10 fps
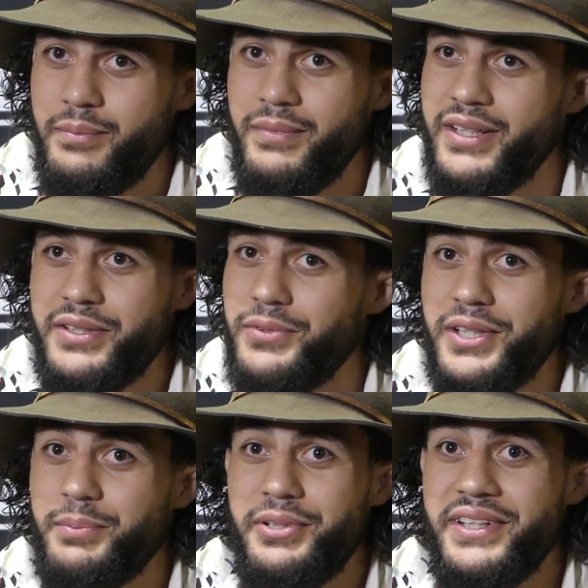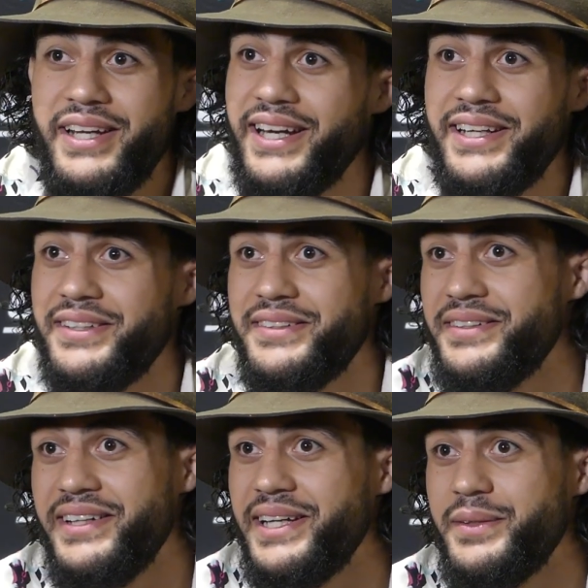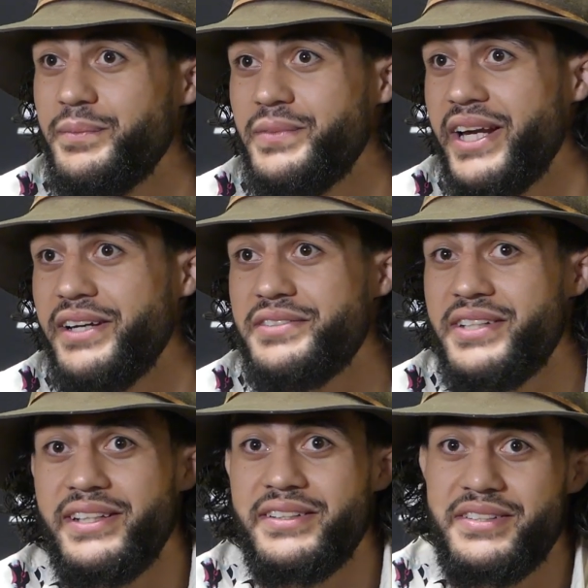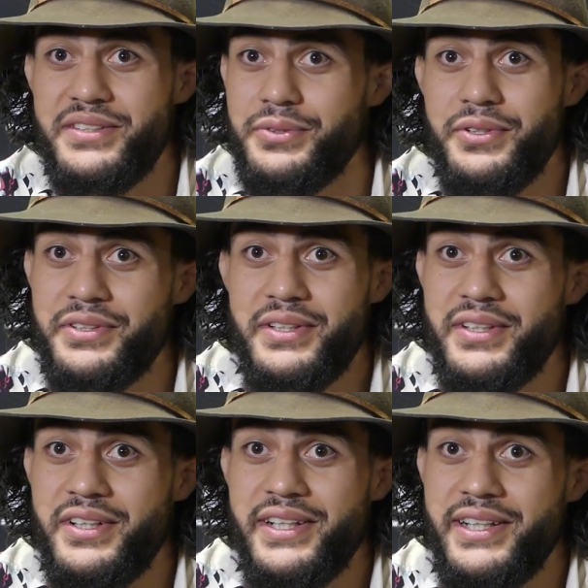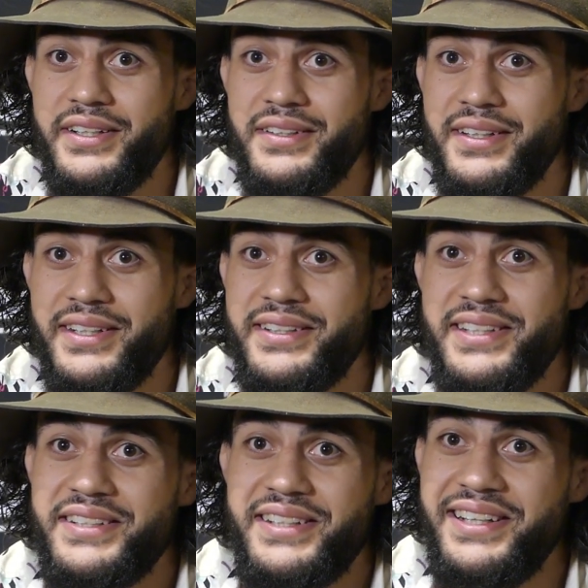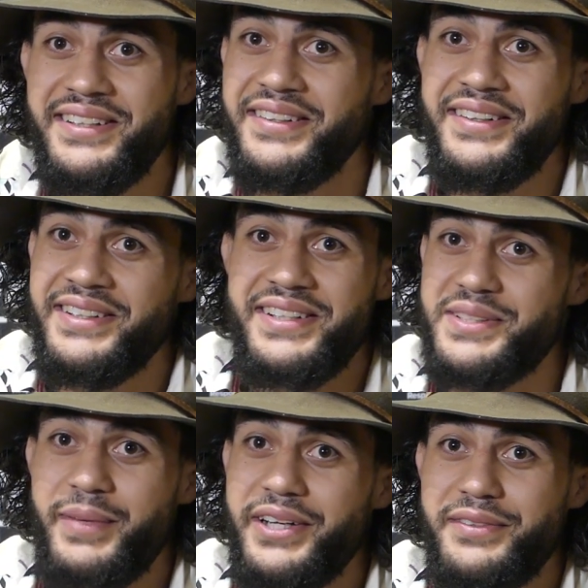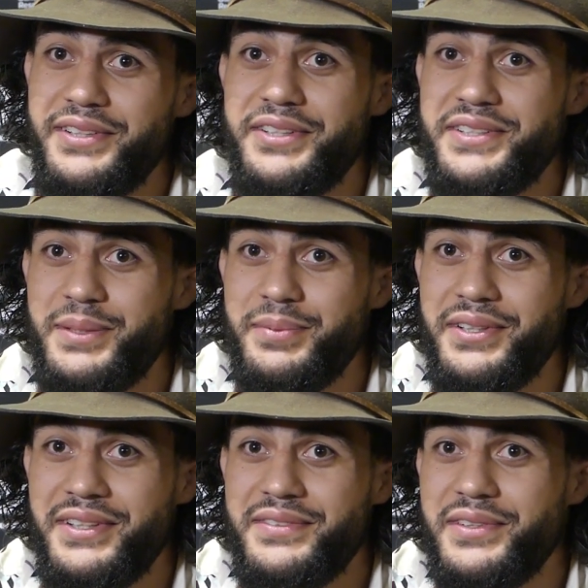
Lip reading: Mark can rock up on the day, eat KFC, and still knock the guy out. Like, he doesn't matter if he turns up or not.